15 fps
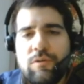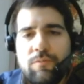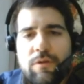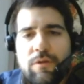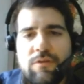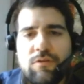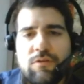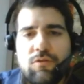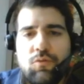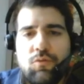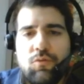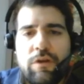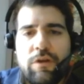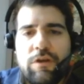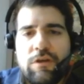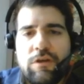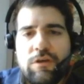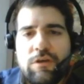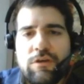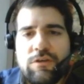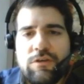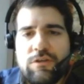but it's not really
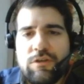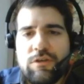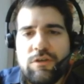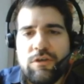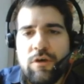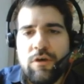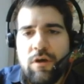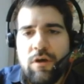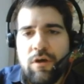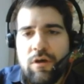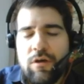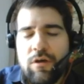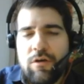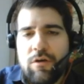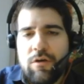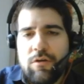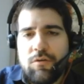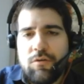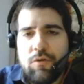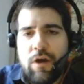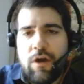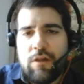easy
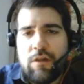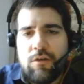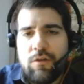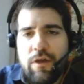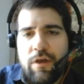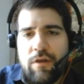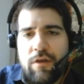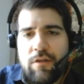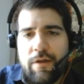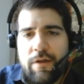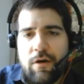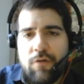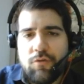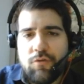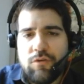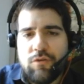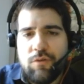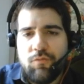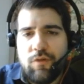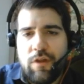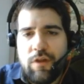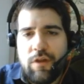to calculate. Like after
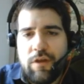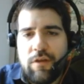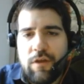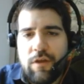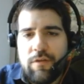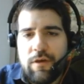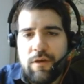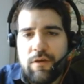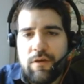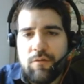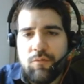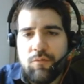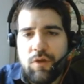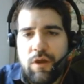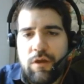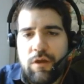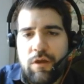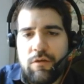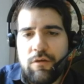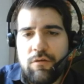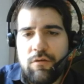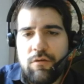something like that, I can
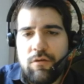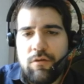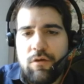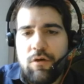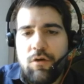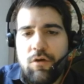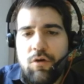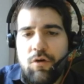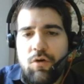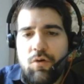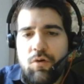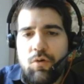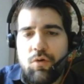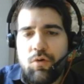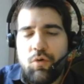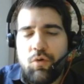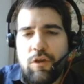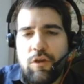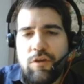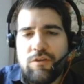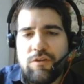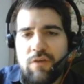play queen
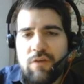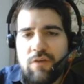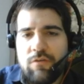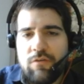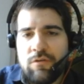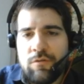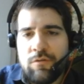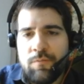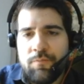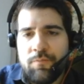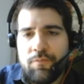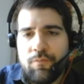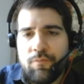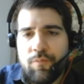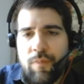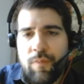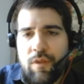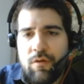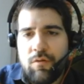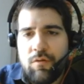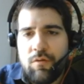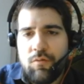e7
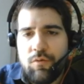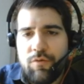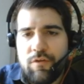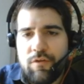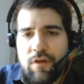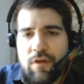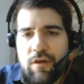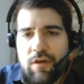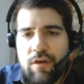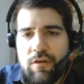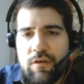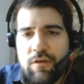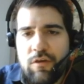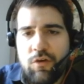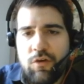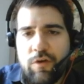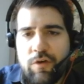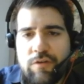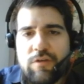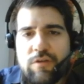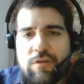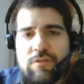with attacking here
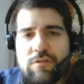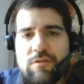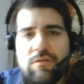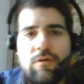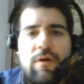and this,